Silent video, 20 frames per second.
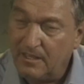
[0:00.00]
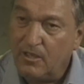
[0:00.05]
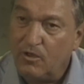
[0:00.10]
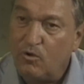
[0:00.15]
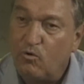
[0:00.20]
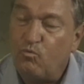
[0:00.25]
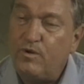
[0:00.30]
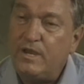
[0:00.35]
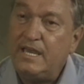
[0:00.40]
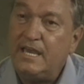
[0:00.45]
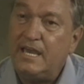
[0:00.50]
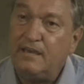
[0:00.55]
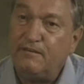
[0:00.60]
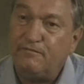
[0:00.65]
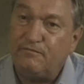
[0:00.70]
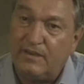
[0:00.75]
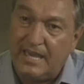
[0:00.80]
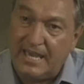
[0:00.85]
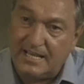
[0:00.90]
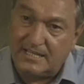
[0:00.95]
We
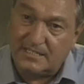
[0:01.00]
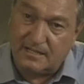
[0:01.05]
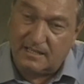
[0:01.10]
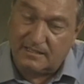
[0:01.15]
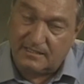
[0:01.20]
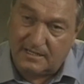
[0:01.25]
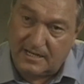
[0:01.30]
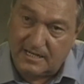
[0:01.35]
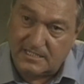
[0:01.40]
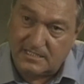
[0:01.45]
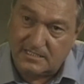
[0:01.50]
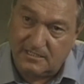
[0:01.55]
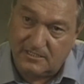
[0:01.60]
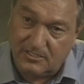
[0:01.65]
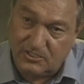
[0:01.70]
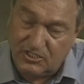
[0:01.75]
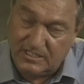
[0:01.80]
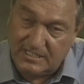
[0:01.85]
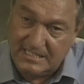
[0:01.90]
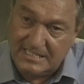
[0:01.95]
have extraterrestrial
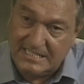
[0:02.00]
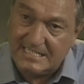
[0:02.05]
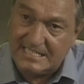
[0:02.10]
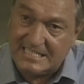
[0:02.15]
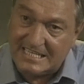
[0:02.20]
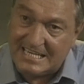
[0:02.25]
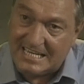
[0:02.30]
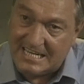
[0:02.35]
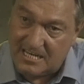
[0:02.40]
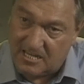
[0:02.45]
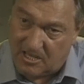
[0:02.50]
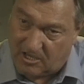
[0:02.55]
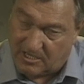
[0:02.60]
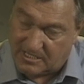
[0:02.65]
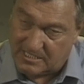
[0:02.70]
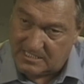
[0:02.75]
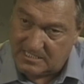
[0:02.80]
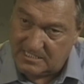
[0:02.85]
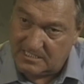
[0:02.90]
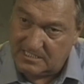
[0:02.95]
genes in
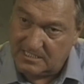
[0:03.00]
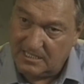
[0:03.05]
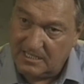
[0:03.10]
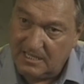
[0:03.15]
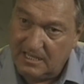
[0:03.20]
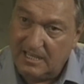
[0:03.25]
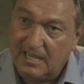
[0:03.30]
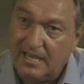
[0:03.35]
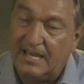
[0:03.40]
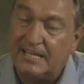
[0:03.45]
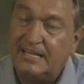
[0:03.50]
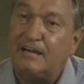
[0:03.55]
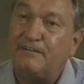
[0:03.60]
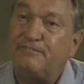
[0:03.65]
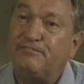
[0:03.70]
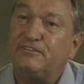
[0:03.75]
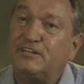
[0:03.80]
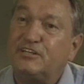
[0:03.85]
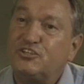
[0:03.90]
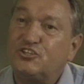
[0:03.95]
us, and
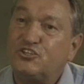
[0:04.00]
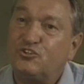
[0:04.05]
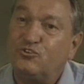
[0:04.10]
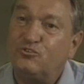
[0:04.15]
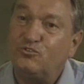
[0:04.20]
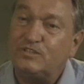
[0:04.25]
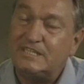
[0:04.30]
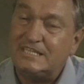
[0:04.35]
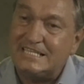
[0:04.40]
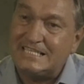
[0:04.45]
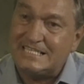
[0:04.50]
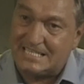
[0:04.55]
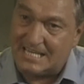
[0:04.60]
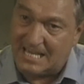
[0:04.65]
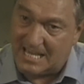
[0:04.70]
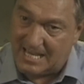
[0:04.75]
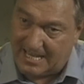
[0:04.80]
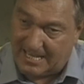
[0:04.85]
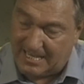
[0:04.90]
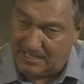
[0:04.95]
after a certain
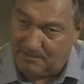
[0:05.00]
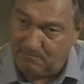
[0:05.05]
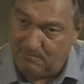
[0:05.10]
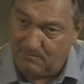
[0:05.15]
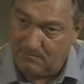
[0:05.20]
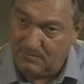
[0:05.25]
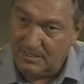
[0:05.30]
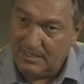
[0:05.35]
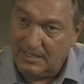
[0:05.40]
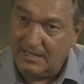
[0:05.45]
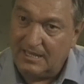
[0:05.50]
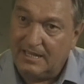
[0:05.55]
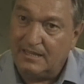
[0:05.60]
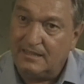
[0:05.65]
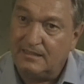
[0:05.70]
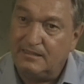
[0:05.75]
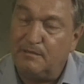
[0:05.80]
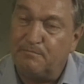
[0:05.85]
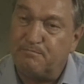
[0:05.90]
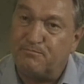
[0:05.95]
time,
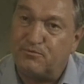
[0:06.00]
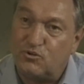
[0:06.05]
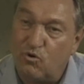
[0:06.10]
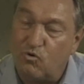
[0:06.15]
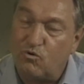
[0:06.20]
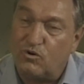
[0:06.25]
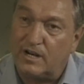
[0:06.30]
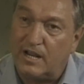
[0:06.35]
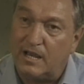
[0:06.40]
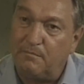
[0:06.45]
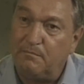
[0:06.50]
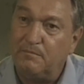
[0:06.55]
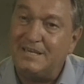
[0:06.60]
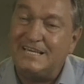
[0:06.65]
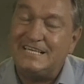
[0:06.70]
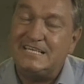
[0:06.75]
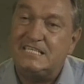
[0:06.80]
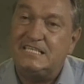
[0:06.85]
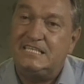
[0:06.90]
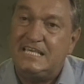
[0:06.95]
the program
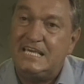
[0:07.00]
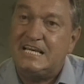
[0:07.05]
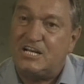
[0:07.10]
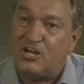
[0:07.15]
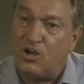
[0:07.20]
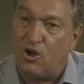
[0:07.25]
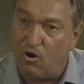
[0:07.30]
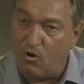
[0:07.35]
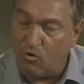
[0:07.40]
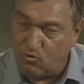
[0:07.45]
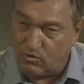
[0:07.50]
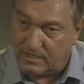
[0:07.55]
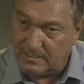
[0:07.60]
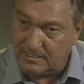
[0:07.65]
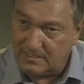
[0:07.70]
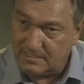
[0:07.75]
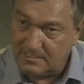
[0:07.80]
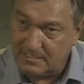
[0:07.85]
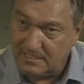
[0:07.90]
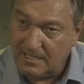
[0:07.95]
is decoded
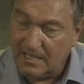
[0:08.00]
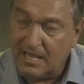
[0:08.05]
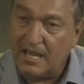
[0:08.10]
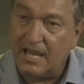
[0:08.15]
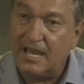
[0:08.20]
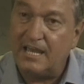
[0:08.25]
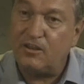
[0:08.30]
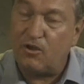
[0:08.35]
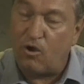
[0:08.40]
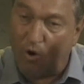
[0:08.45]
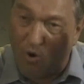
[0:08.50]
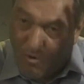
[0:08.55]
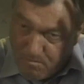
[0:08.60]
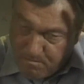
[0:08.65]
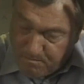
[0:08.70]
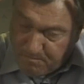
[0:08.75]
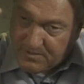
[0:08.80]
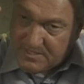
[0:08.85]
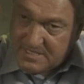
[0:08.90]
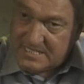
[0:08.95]
and
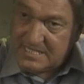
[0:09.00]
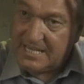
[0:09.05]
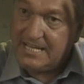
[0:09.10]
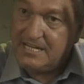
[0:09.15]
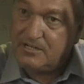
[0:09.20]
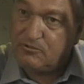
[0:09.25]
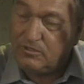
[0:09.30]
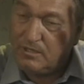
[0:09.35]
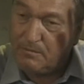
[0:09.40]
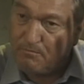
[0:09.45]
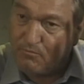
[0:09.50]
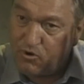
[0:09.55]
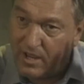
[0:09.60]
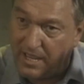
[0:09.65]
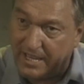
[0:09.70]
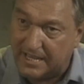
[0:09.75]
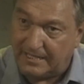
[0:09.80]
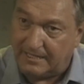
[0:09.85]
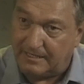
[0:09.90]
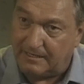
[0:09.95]
opens into the
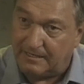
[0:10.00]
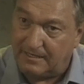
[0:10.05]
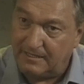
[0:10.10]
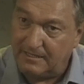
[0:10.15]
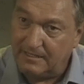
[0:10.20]
brain.